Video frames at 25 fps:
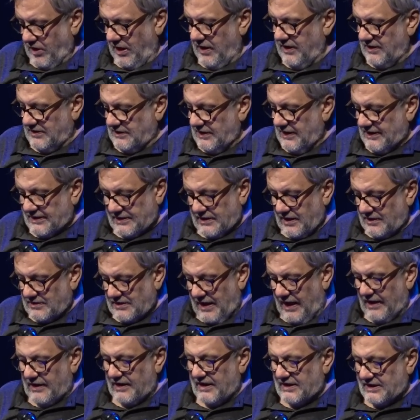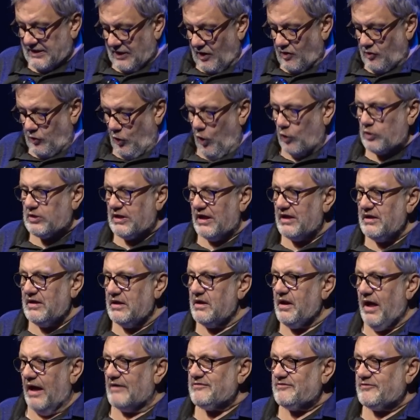it is that there is not
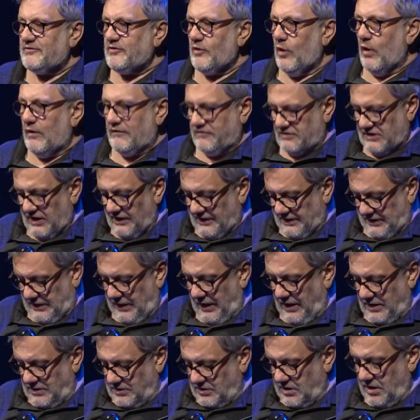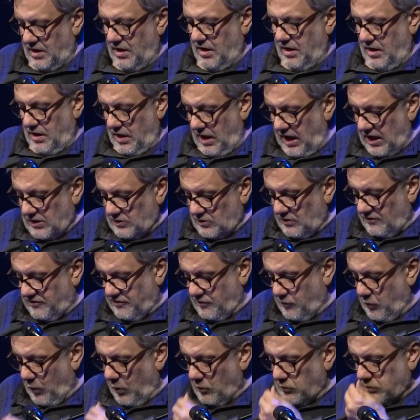enough of the state. End
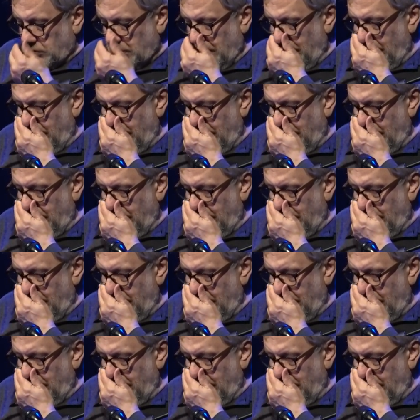of quote.